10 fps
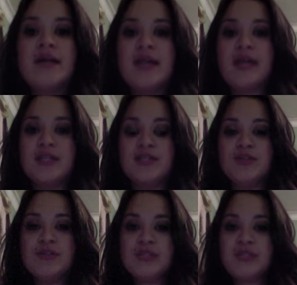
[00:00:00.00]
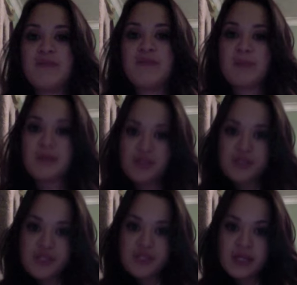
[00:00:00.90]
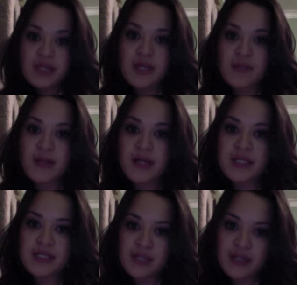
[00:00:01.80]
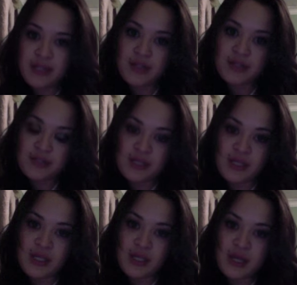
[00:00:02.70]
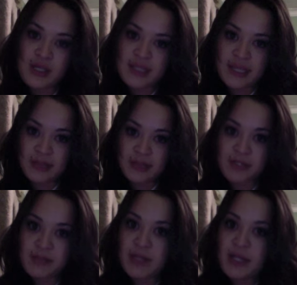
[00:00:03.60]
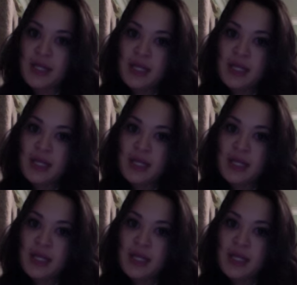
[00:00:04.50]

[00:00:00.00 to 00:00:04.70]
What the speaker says: And usually if people are using skincare products, they're using a daily regimen,